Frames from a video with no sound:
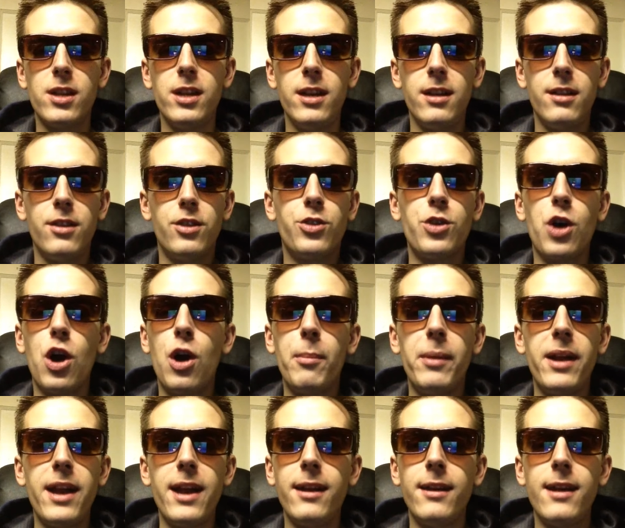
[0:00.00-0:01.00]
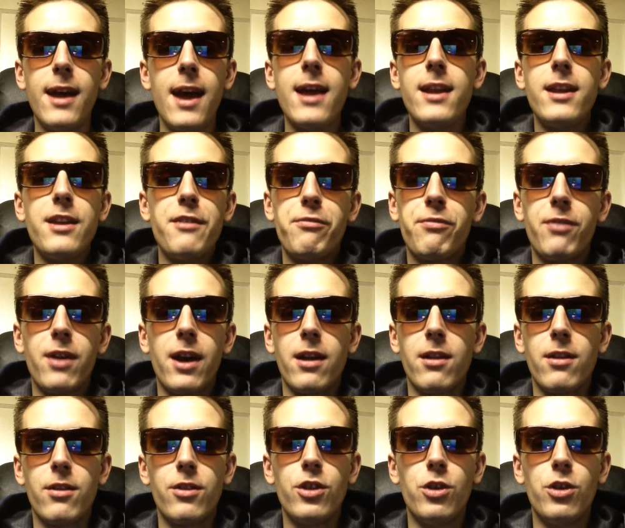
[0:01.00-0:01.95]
He didn't dominate any fighter.